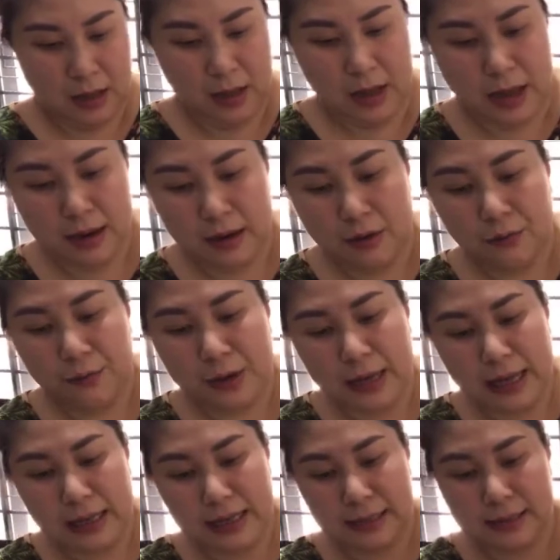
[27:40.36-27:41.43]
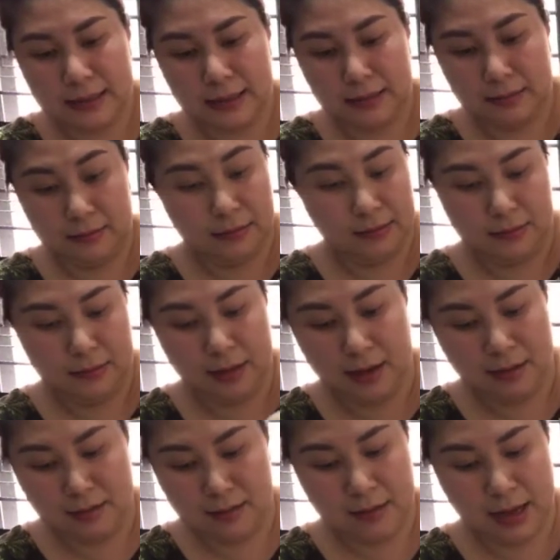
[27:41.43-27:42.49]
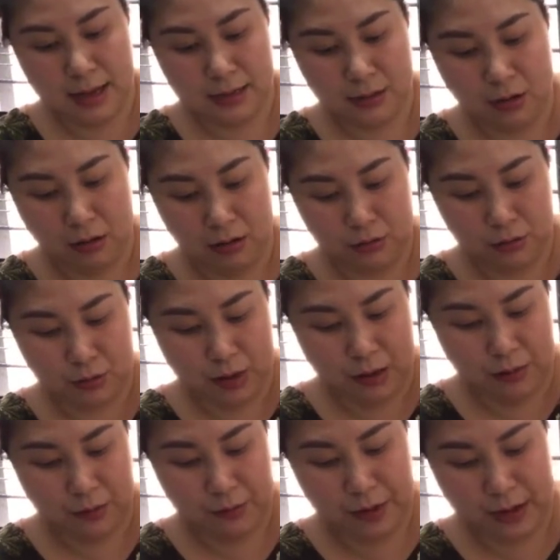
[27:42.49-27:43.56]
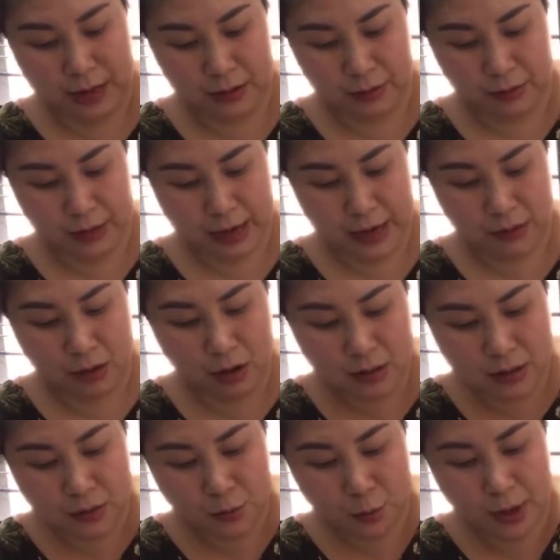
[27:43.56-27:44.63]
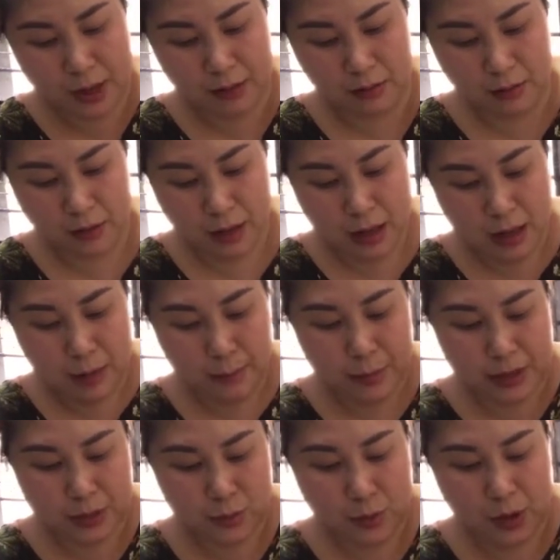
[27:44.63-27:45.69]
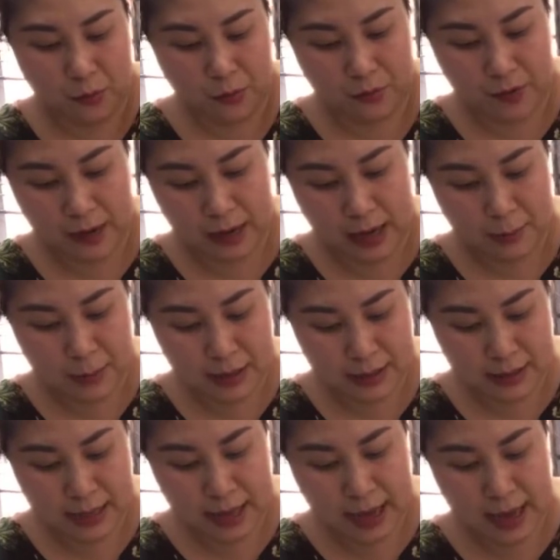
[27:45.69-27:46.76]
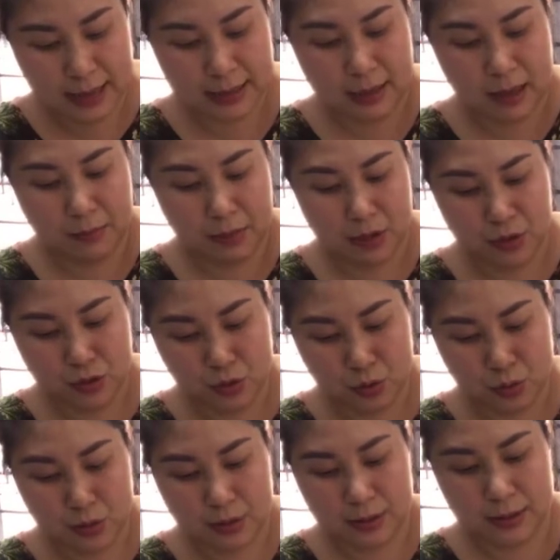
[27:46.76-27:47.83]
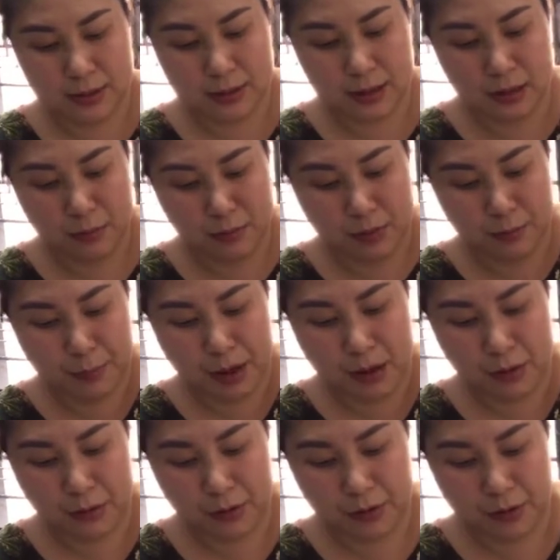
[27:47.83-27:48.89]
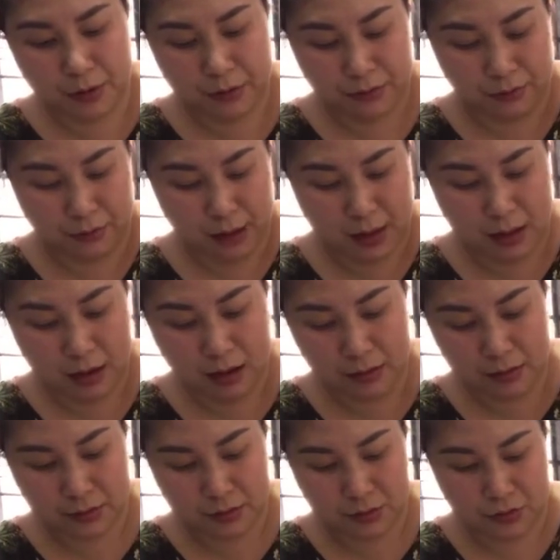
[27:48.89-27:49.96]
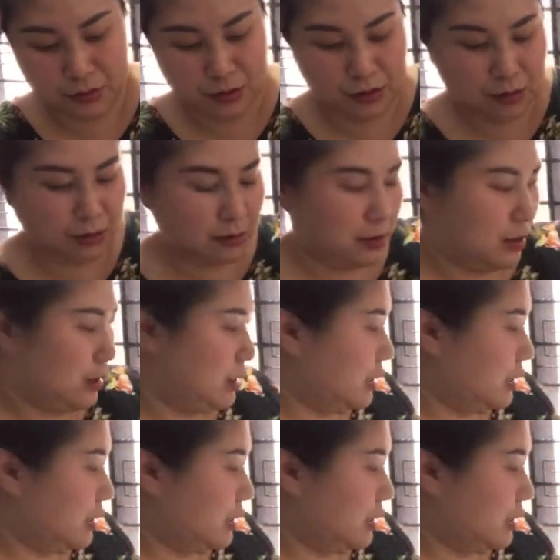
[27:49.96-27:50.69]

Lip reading: And our filling is done. That's all to our filling. Okay, toss it well. Mix well with the lemon zest, lemon juice, the cinnamon powder, the flour, the sugar.